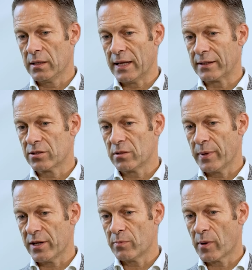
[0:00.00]
That is a
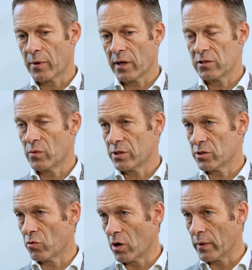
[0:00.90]
patient population which
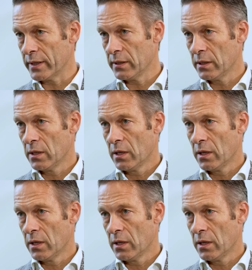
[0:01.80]
is growing.